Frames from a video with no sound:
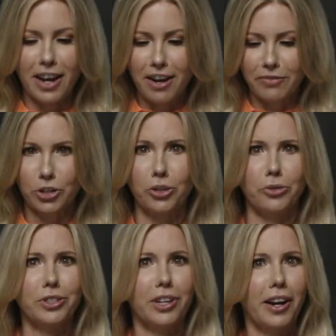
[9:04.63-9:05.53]
ever so
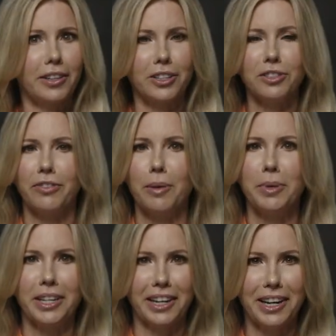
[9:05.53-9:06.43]
stylish
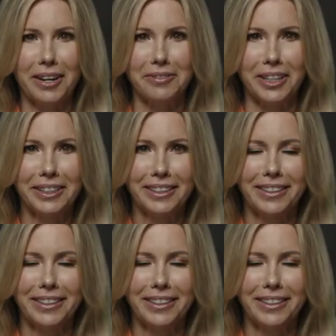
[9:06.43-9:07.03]
feminine cover.